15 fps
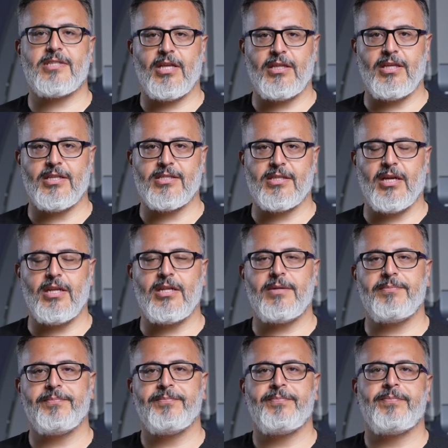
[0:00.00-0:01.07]
study is done,
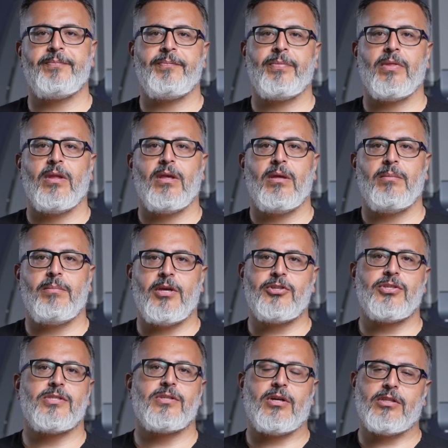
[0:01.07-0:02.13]

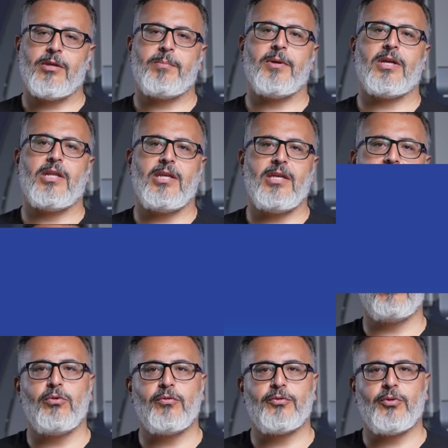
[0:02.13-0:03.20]
patients are typically
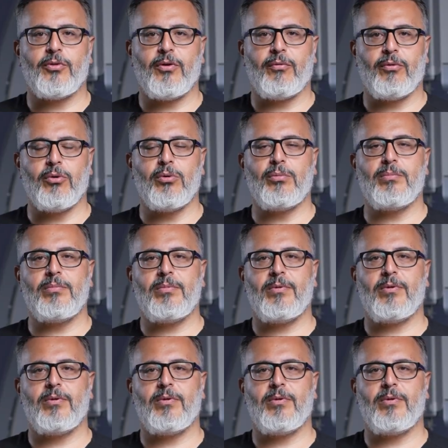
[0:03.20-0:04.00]
moved to the room